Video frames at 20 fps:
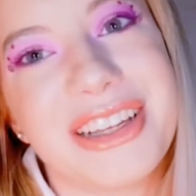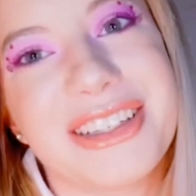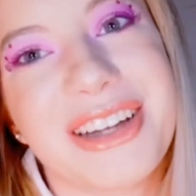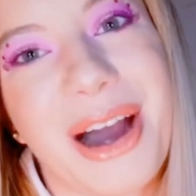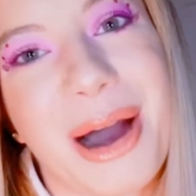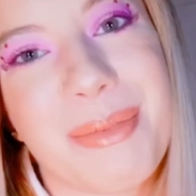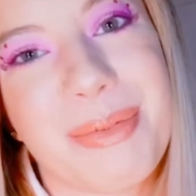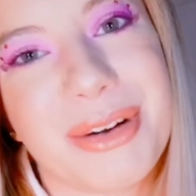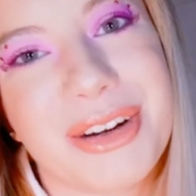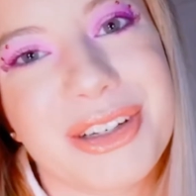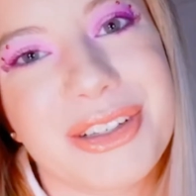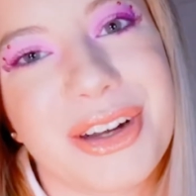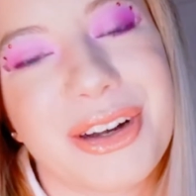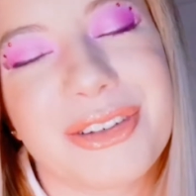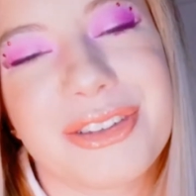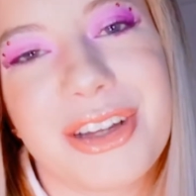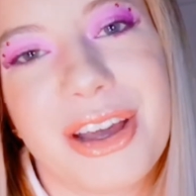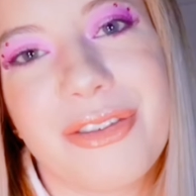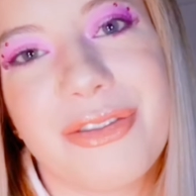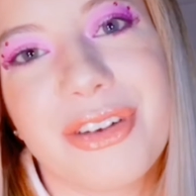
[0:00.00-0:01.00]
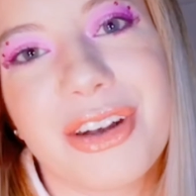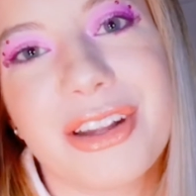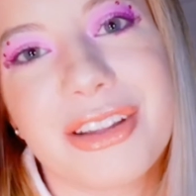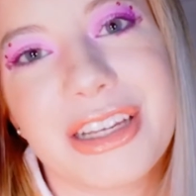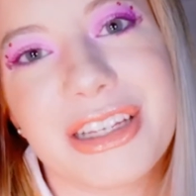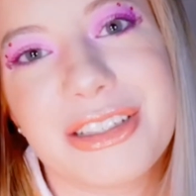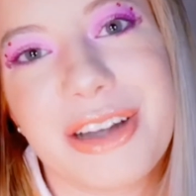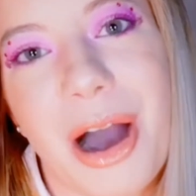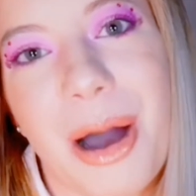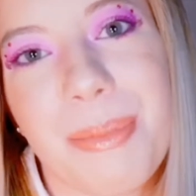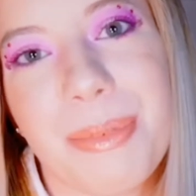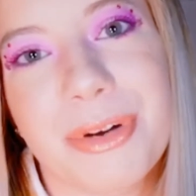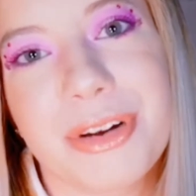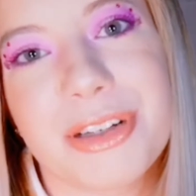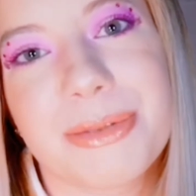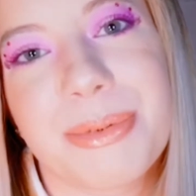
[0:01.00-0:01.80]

toppers are definitely toppers,